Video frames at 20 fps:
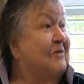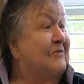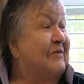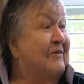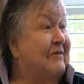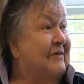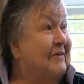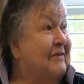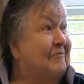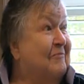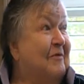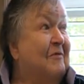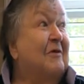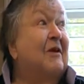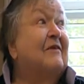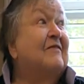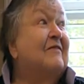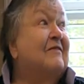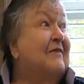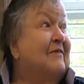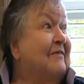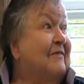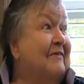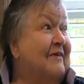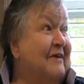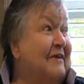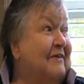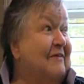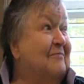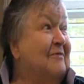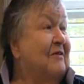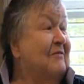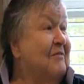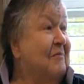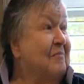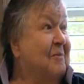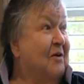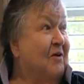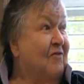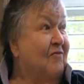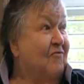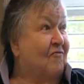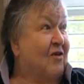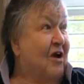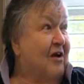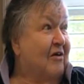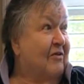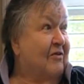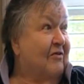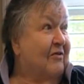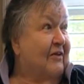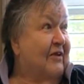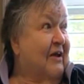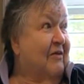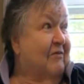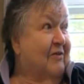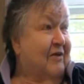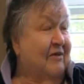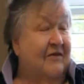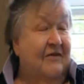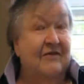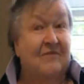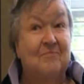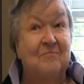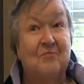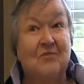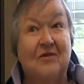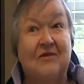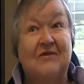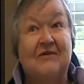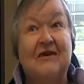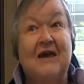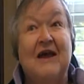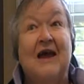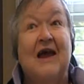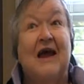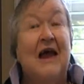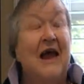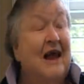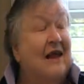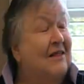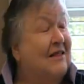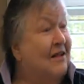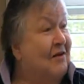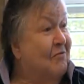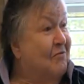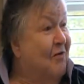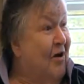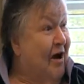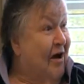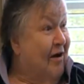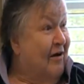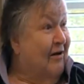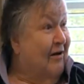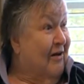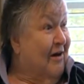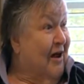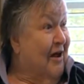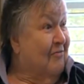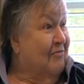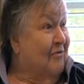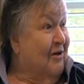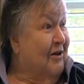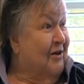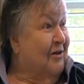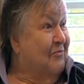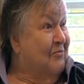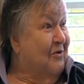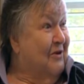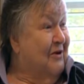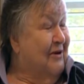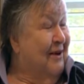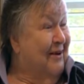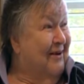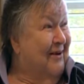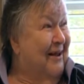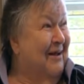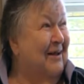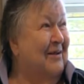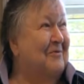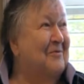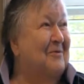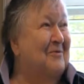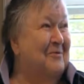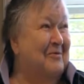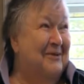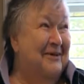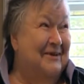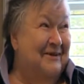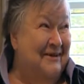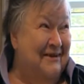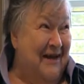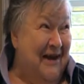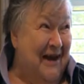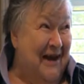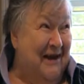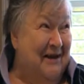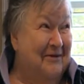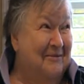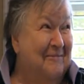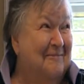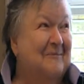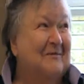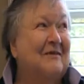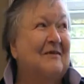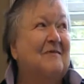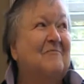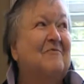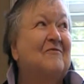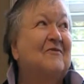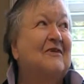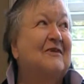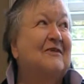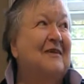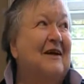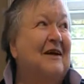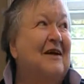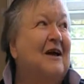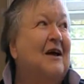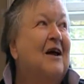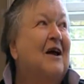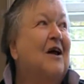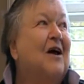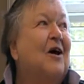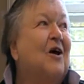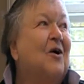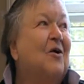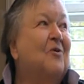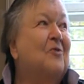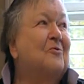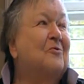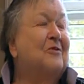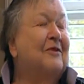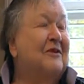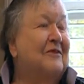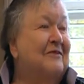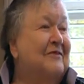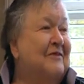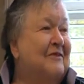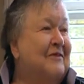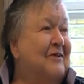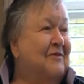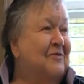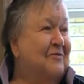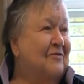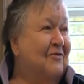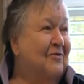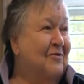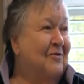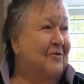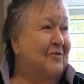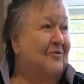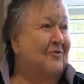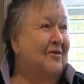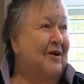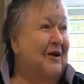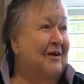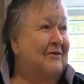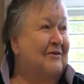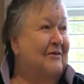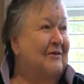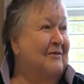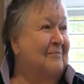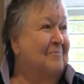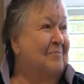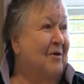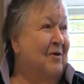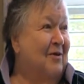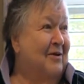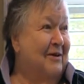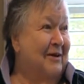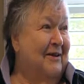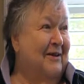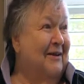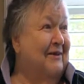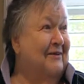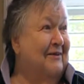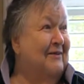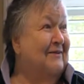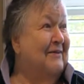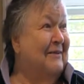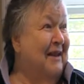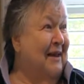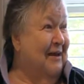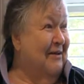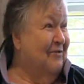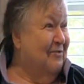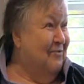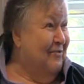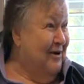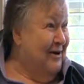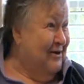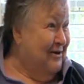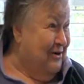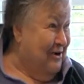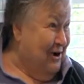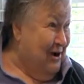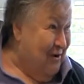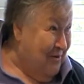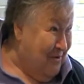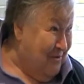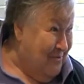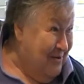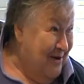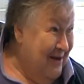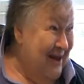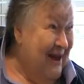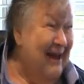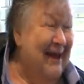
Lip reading: I still tease, we have a pair of rockers out on this porch, and they rock a lot when the wind, some of us say, oh, there's another soul trying to depart, and they just can't quite go.